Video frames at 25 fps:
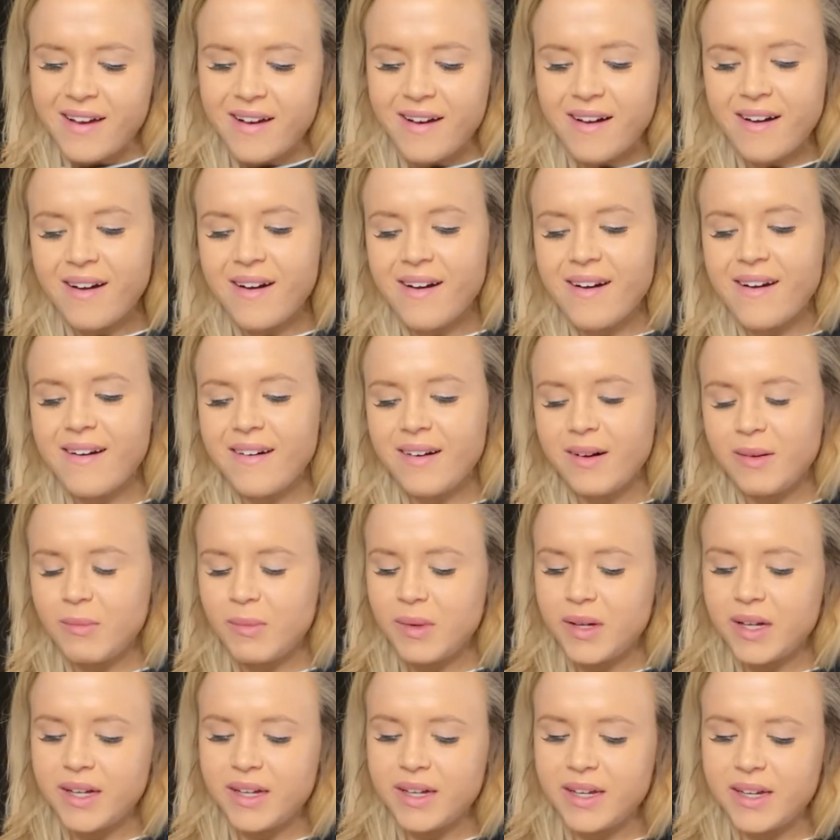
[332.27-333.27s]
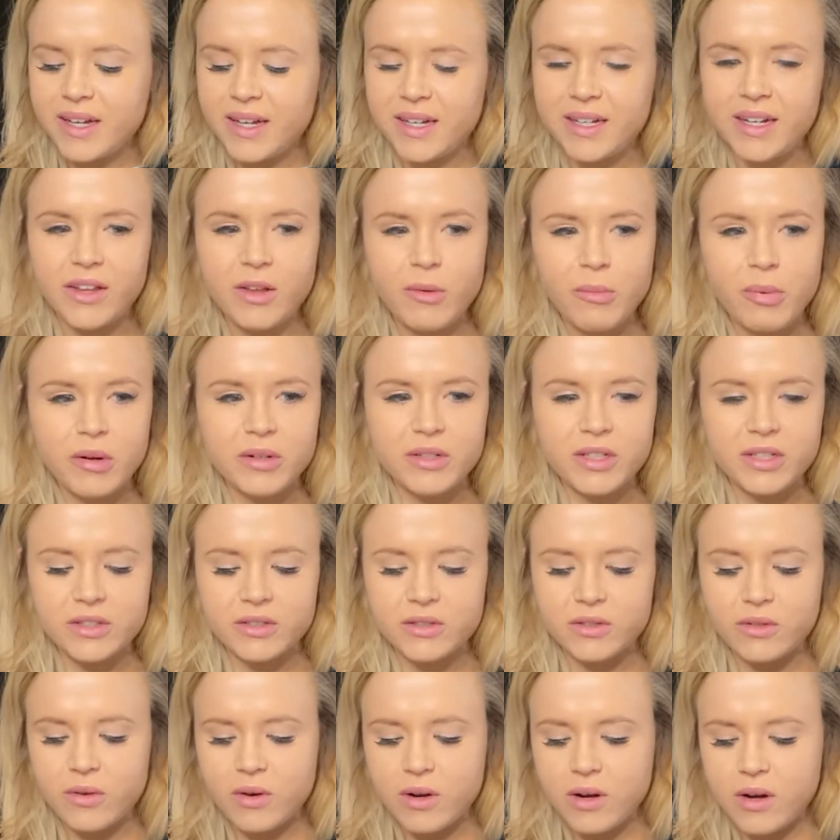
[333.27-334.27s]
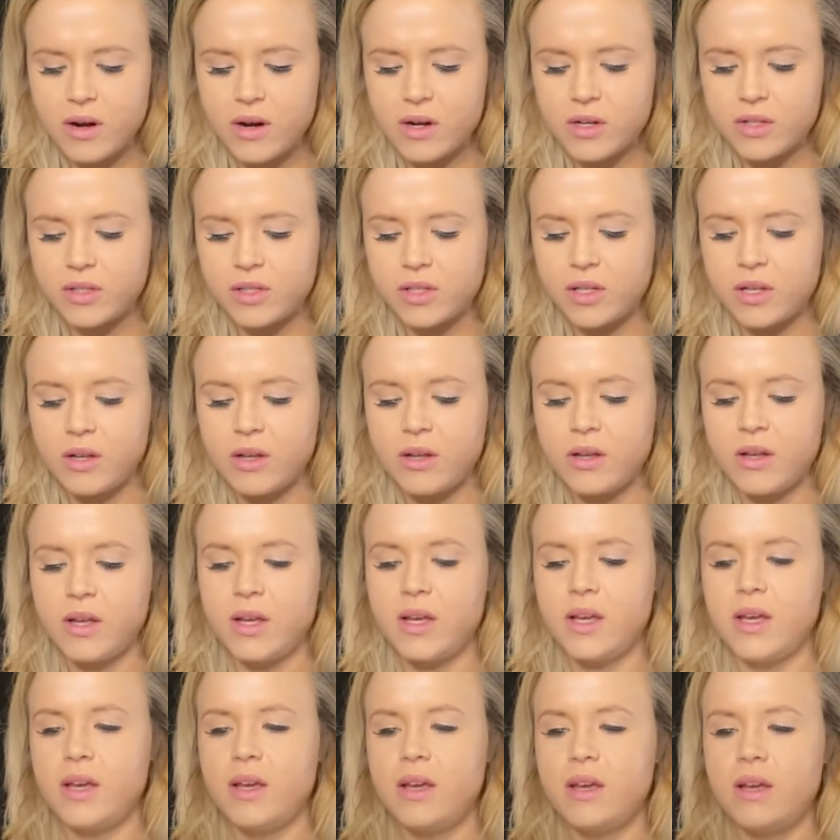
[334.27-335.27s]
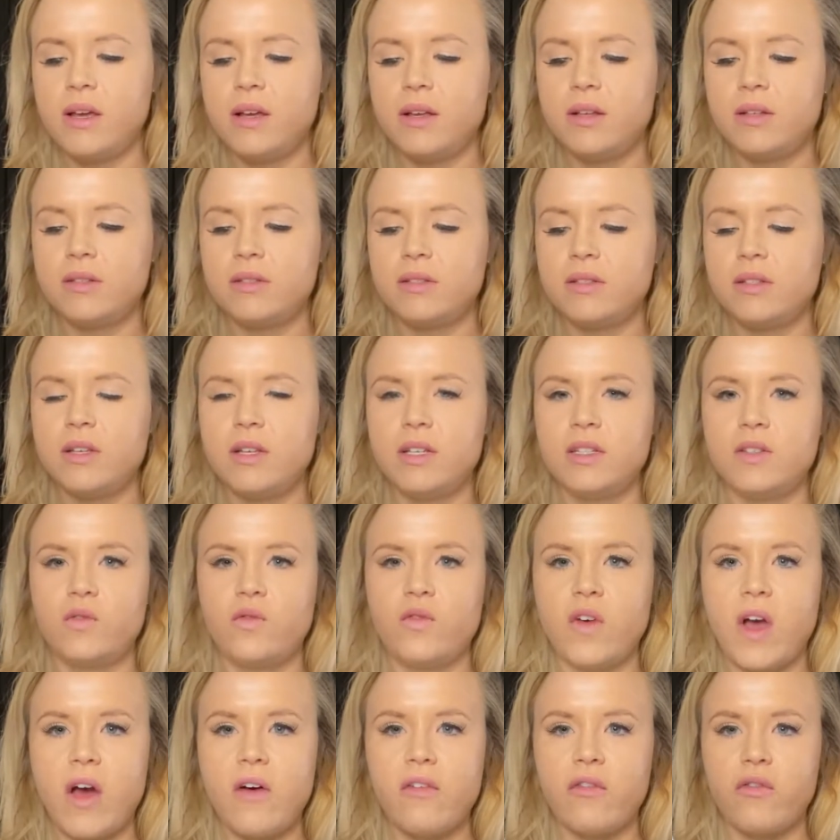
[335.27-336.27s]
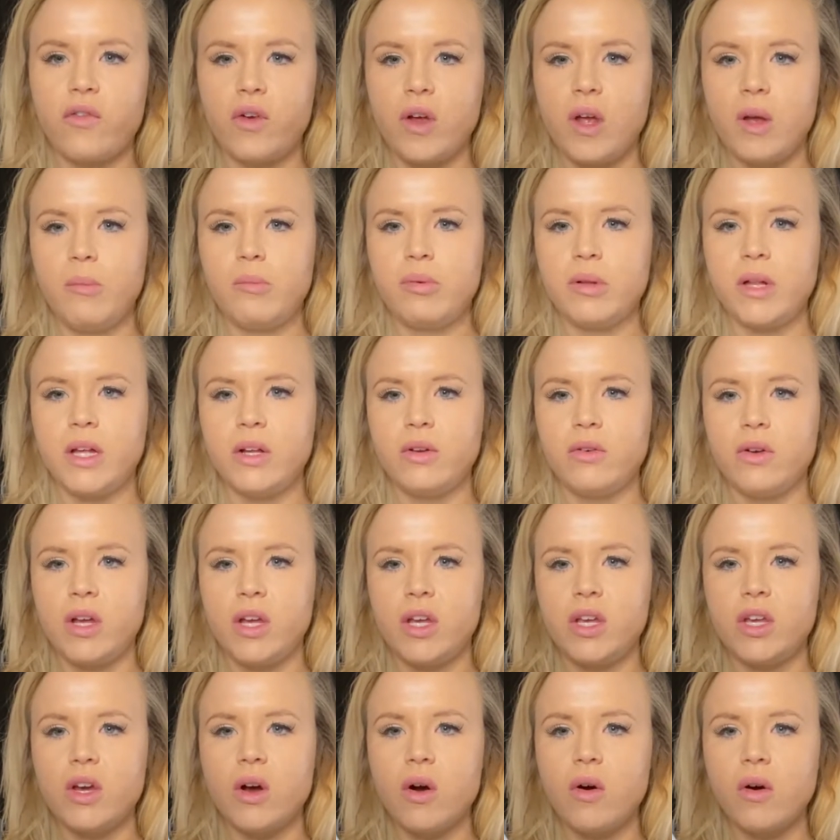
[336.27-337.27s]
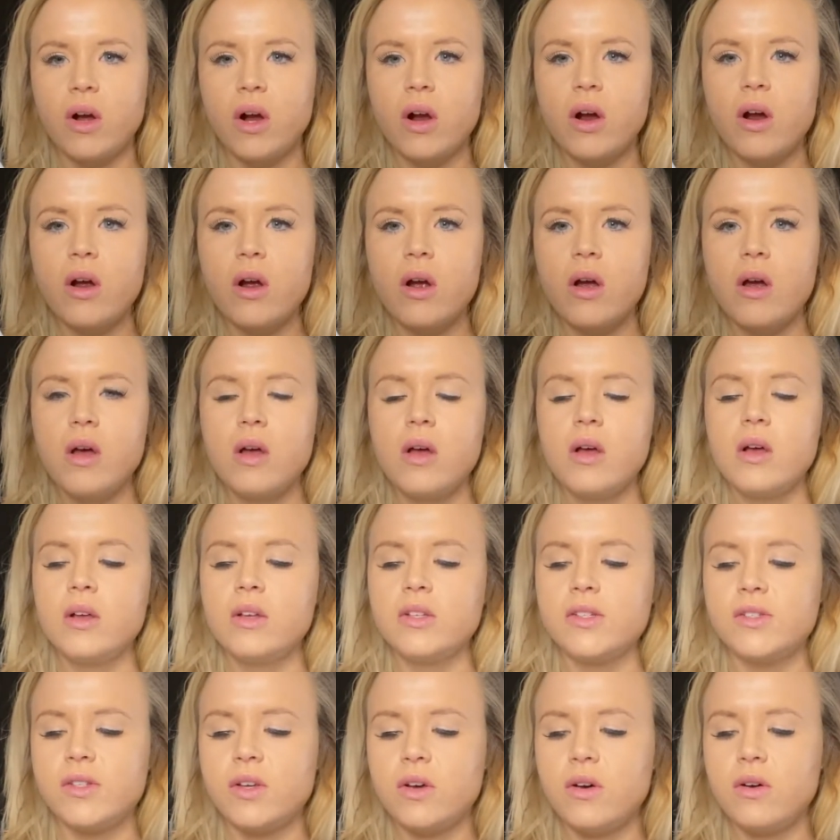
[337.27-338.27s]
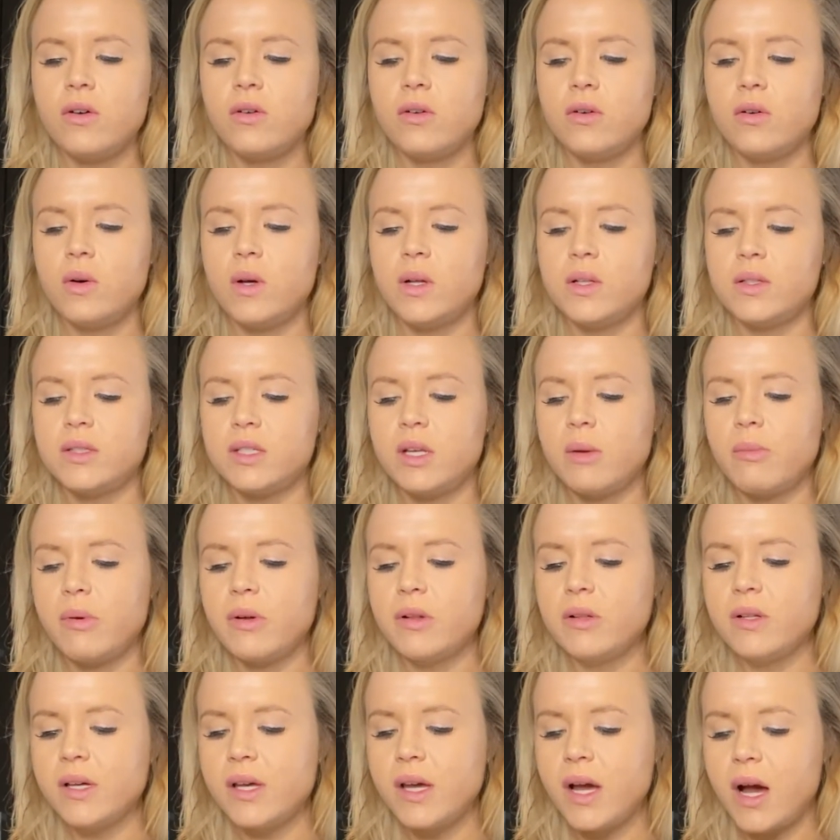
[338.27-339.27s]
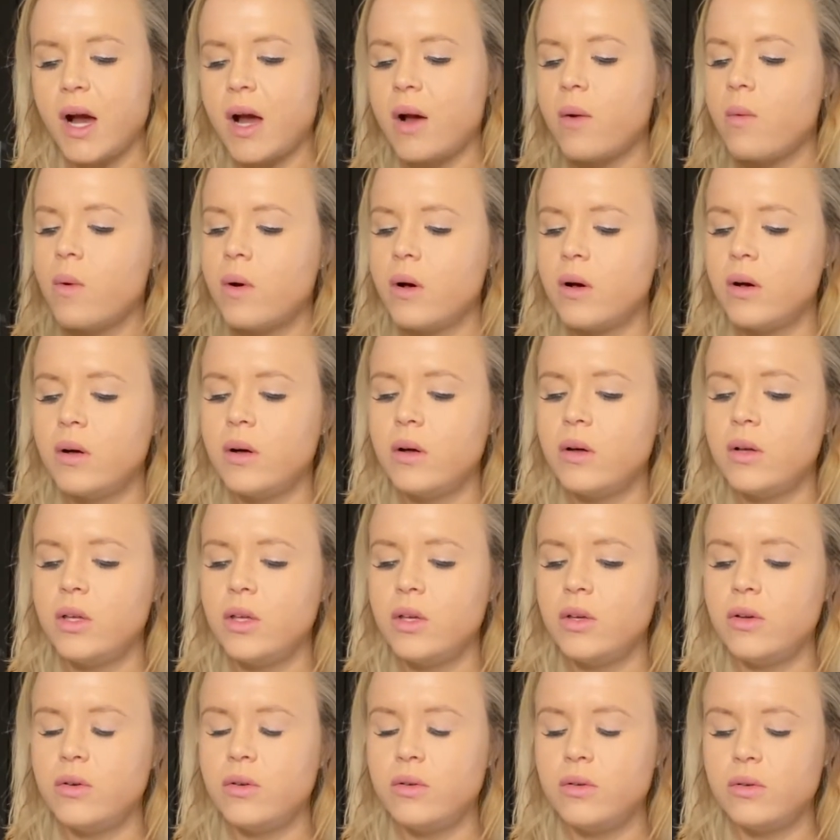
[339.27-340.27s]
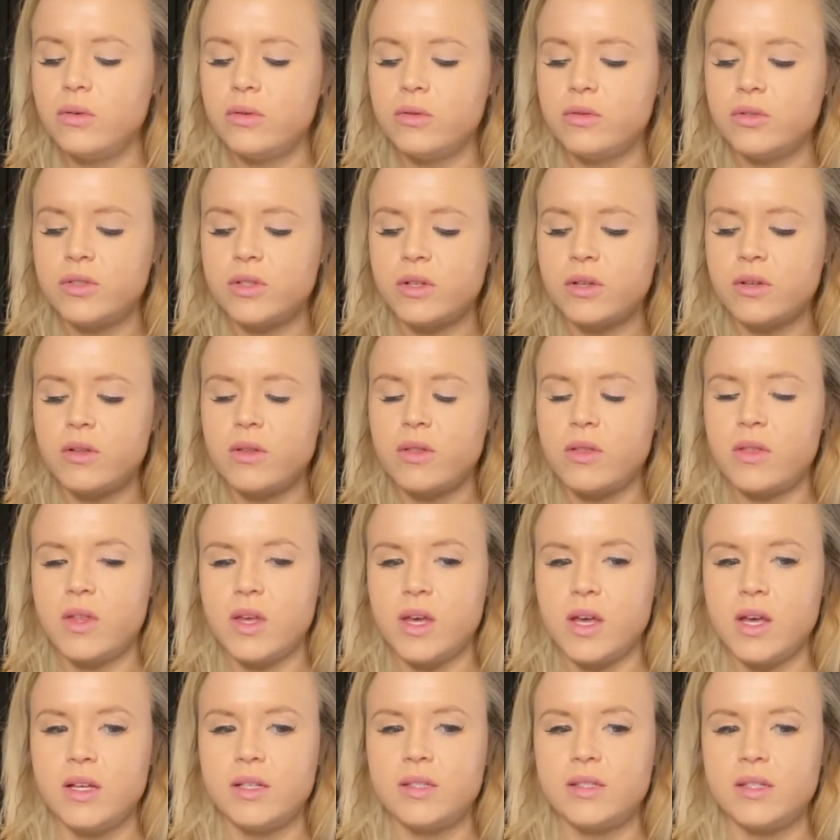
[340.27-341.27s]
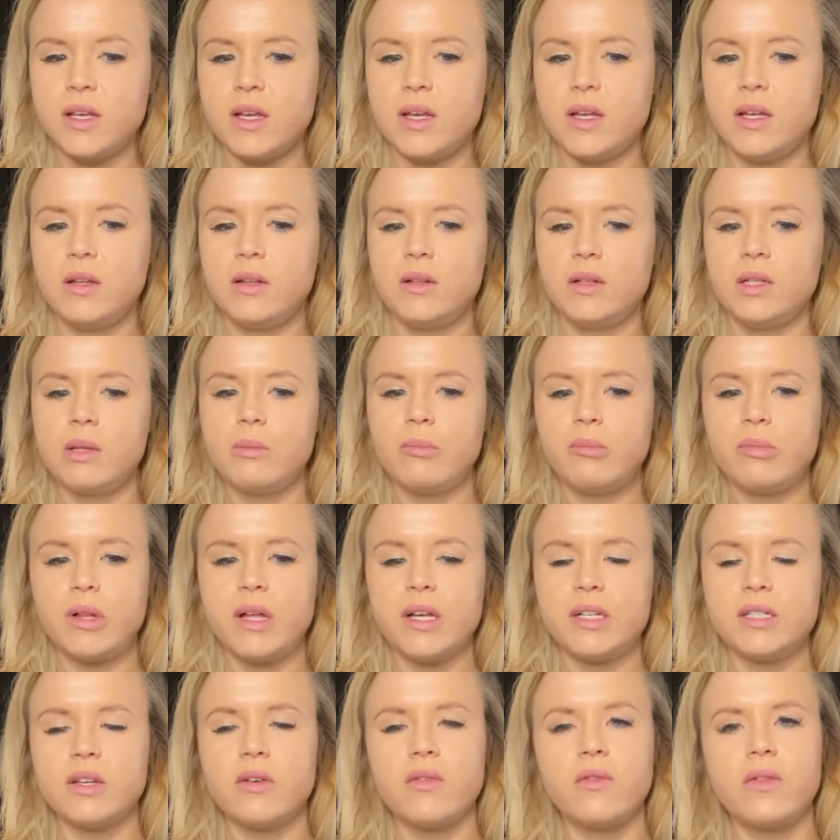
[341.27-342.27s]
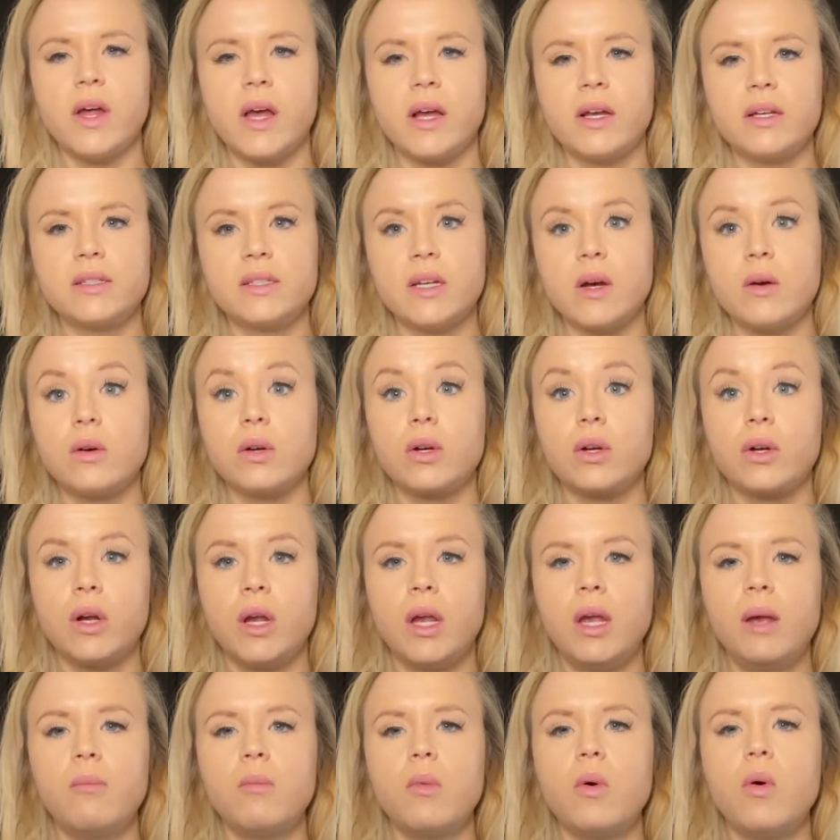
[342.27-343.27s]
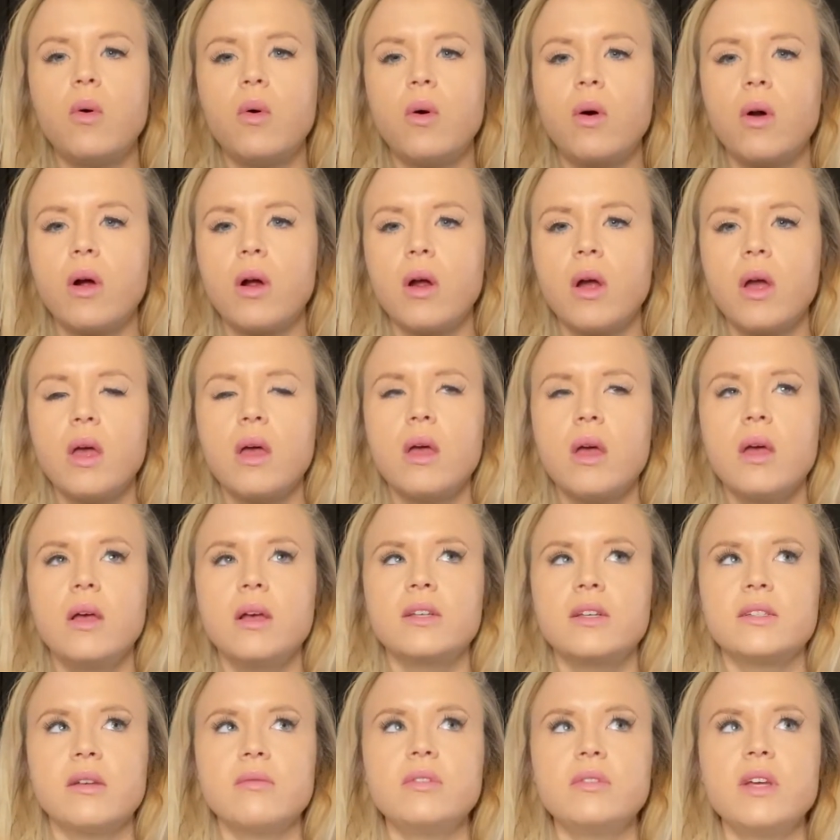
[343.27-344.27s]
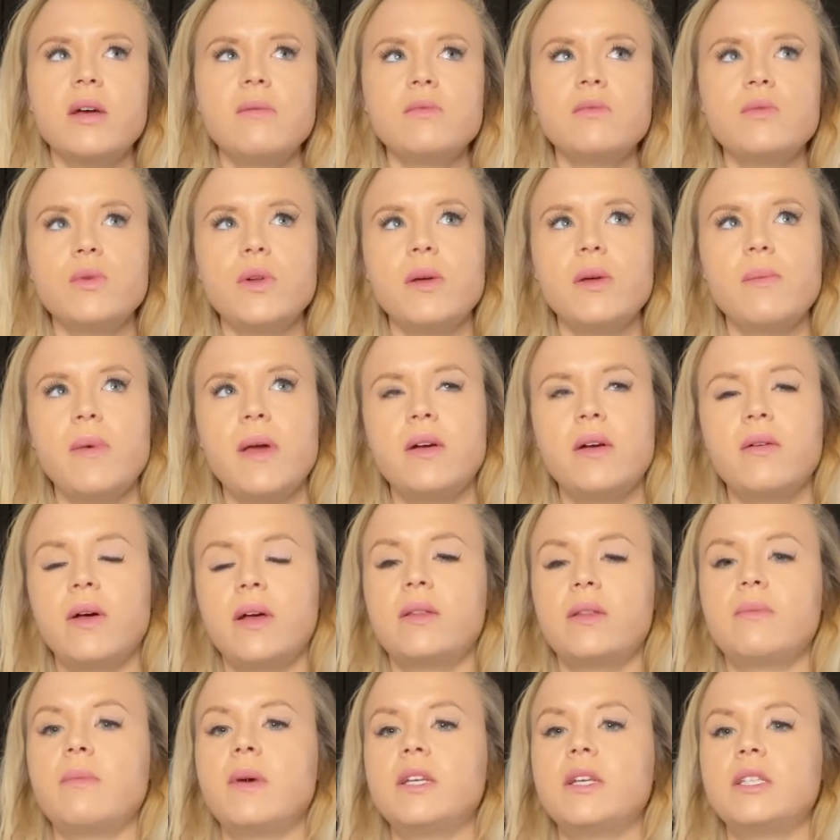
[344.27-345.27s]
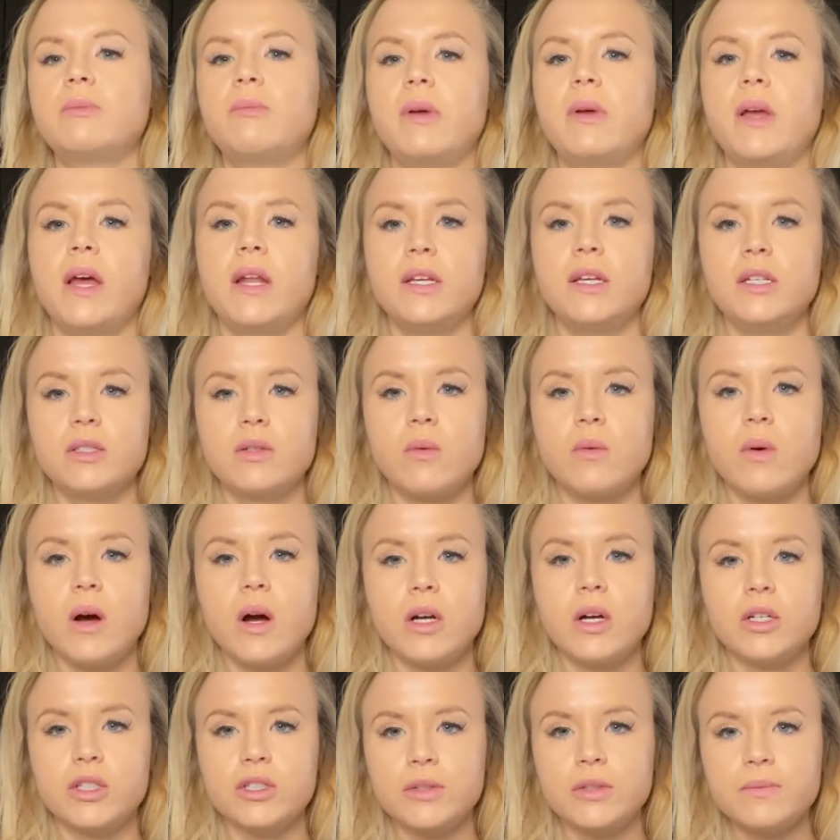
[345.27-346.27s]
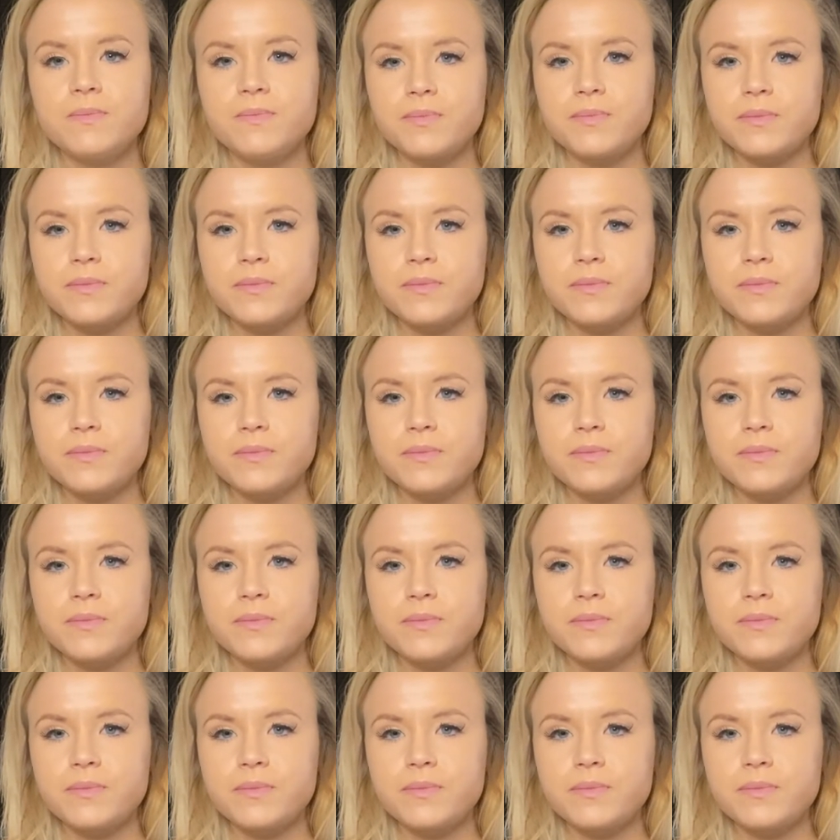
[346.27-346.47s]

Another protein source is this fat-free plain Greek yogurt. So typically I will use this in place of like sour cream, or sometimes when I make like my spaghetti squash